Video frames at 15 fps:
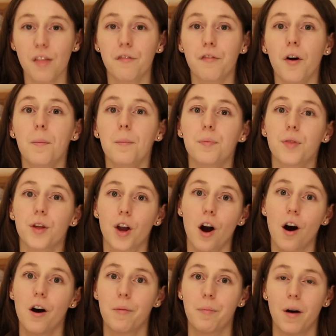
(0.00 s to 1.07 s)
from the
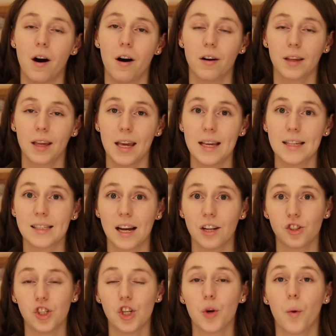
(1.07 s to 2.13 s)
car park, it is
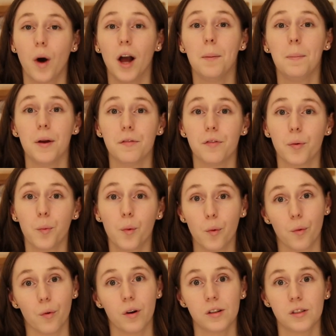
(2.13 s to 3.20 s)
actually quite a bit of a
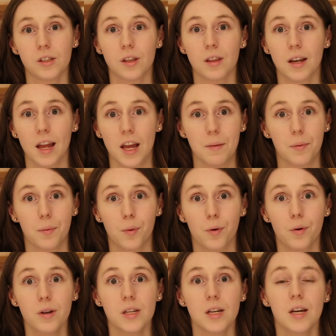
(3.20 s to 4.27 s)
walk to the labour
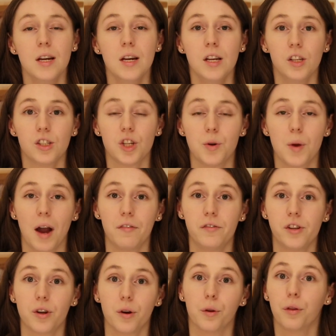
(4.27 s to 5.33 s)
ward. So you have
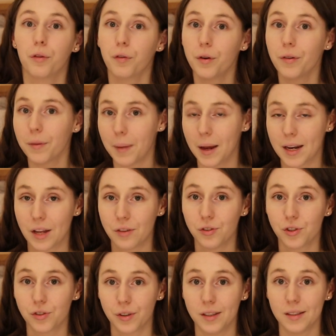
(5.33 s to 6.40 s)
to go through the main
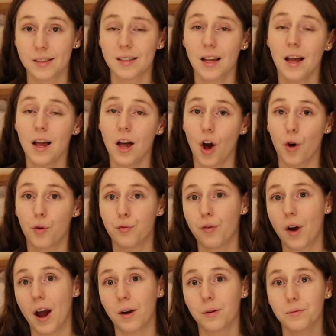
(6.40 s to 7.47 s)
entrance,
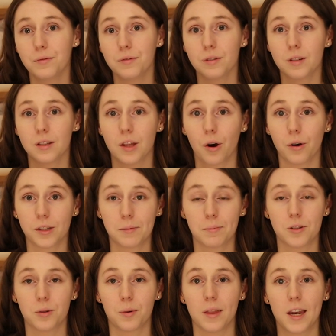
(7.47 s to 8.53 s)
around the
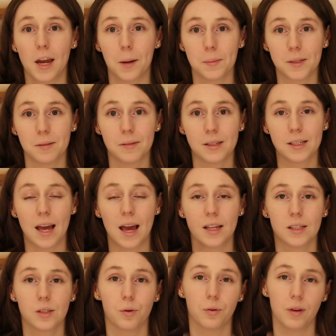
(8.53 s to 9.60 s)
hospital and then up some
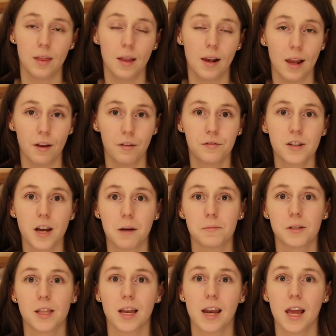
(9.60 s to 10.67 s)
stairs or in the lift up
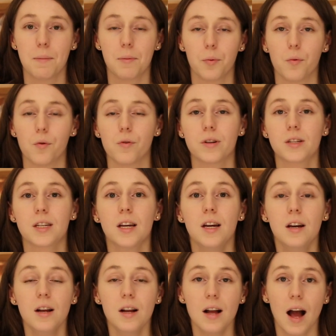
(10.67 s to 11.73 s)
to the labour ward.
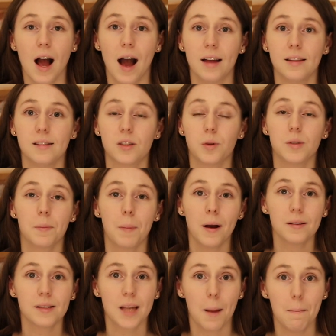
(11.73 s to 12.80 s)
And so it was
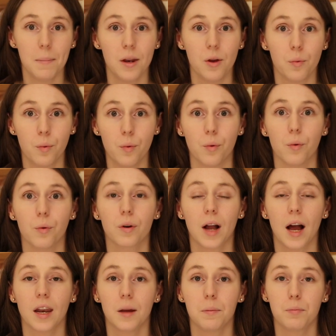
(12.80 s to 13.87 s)
about a 10 minute walk,
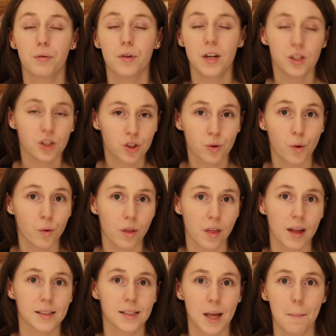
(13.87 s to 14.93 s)
and I'm pretty sure that
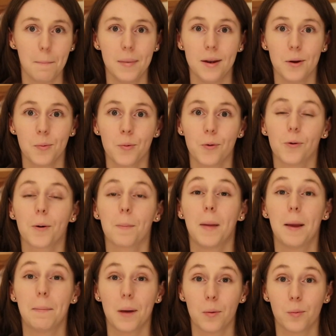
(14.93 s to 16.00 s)
that 10 minute walk
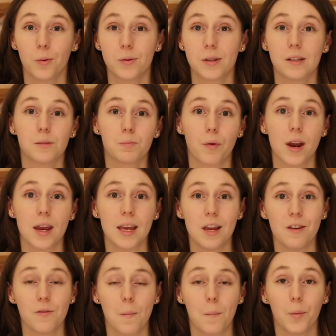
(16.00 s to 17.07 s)
made my waters break
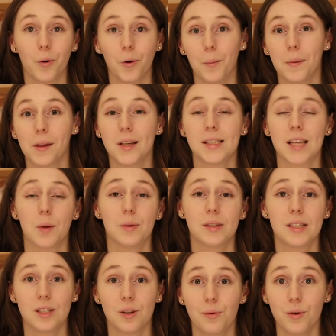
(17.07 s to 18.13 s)
even more because I
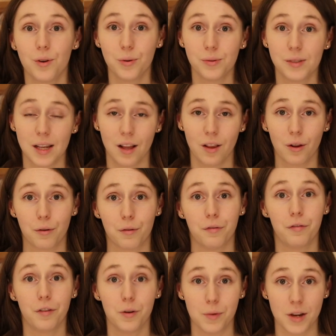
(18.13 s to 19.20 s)
was still losing a lot of
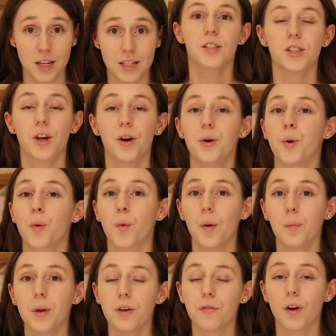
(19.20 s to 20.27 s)
fluid. So
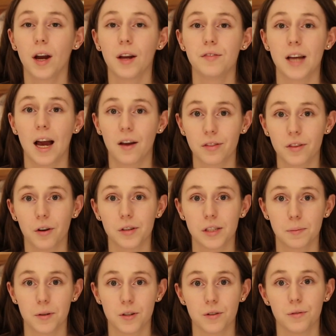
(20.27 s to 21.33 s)
when we arrived at the
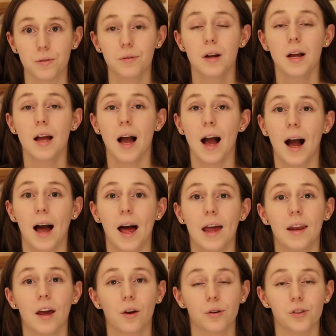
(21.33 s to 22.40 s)
hospital
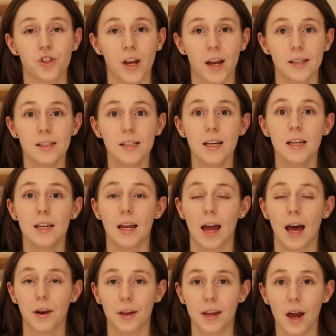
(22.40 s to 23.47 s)
and I got checked in and
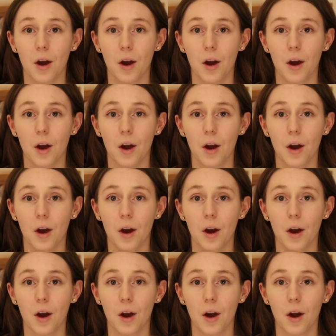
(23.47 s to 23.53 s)
had a